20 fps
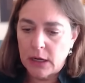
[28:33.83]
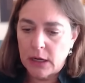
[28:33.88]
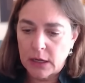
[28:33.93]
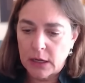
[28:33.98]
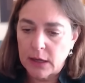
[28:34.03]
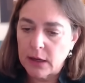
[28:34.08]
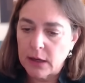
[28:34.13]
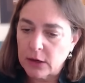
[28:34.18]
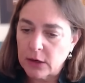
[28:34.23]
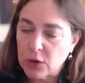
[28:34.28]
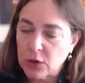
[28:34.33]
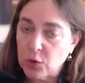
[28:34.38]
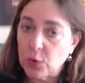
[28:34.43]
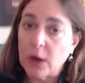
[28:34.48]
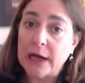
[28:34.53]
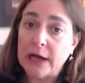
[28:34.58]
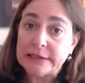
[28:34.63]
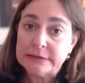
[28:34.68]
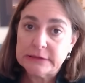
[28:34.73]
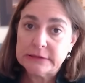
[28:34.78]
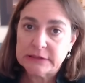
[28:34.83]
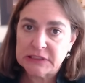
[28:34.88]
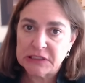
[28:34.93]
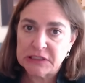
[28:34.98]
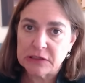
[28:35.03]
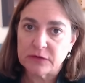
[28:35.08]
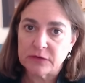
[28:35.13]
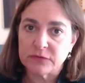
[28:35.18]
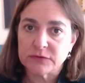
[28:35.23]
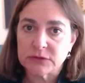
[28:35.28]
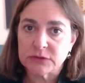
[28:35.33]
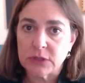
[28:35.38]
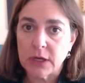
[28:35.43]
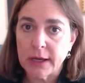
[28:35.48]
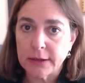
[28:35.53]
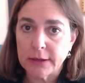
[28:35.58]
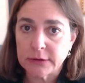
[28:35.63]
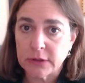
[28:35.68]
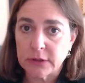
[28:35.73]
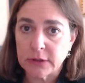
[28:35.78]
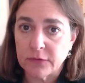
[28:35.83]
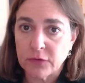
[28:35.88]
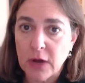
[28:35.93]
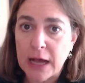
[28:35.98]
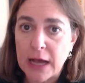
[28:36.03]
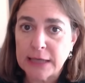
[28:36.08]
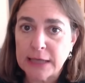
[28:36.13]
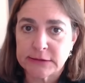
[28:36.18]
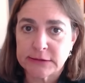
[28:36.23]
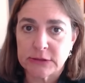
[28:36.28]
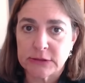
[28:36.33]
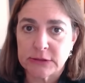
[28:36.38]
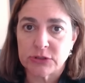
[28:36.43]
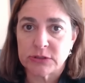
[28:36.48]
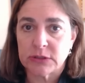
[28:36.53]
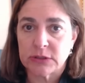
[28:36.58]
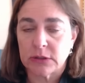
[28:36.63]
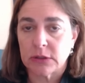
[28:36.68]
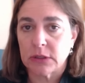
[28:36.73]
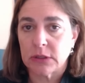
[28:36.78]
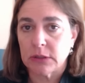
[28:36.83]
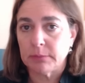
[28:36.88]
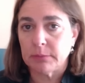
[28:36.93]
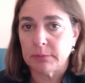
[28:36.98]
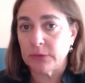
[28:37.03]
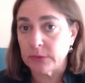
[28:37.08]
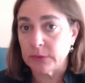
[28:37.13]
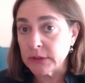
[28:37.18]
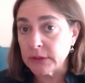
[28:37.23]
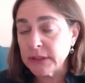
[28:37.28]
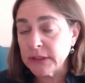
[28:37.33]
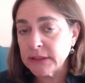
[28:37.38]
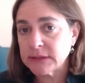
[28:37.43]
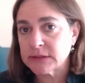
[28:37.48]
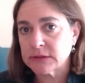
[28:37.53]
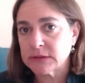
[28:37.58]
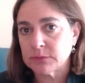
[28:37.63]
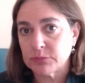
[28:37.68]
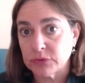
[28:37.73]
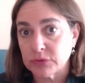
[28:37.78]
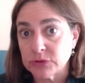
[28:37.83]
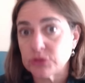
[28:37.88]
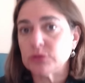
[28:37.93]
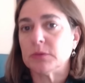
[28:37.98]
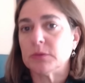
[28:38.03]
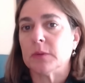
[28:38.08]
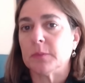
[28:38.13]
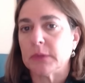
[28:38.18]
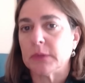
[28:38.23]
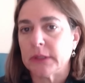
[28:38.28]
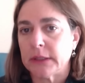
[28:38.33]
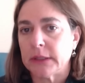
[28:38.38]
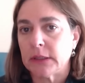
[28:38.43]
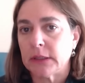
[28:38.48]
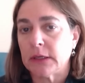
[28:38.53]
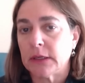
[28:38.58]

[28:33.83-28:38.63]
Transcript: a quantity of hostages that are going to be released, presumably,